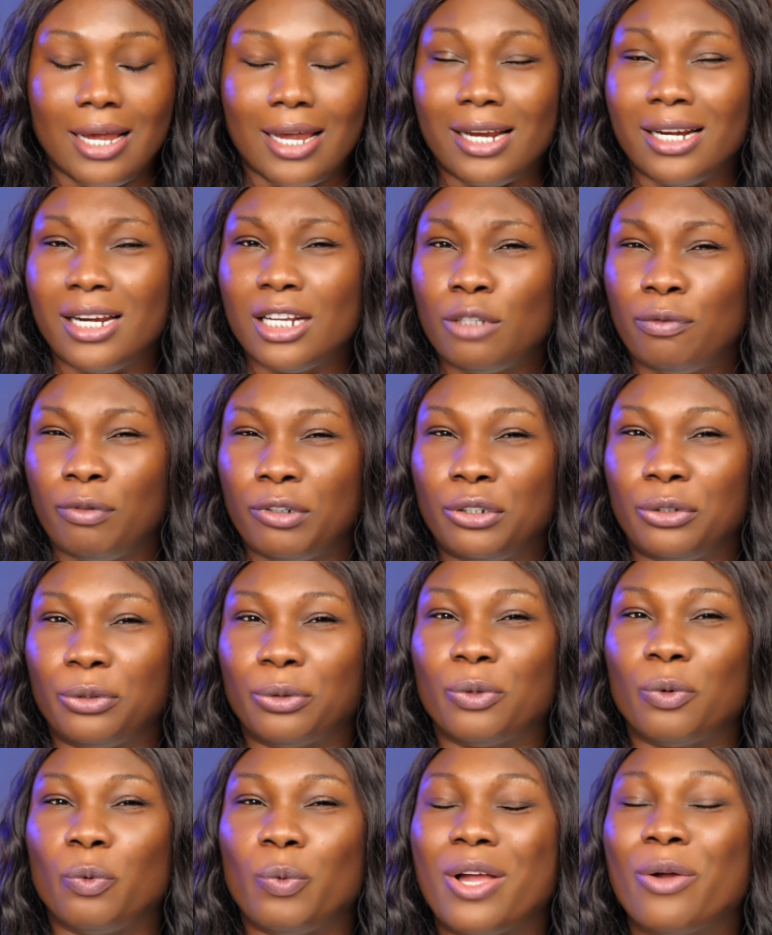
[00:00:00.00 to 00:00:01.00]
In this
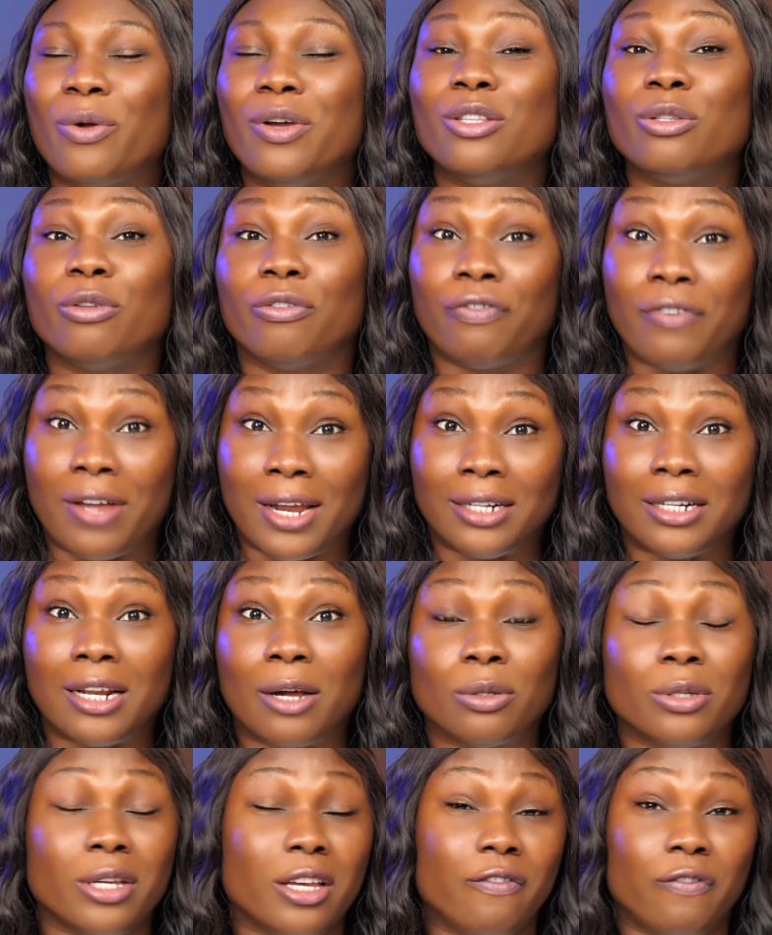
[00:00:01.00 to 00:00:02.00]
video, we are going to find
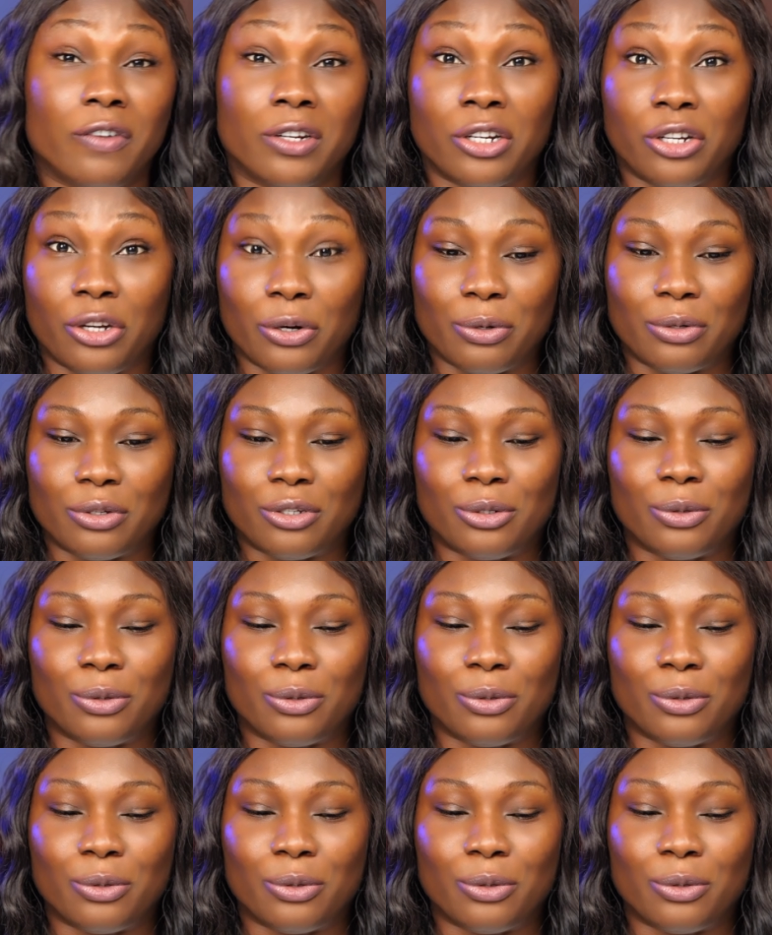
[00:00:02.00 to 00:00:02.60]
out if it does.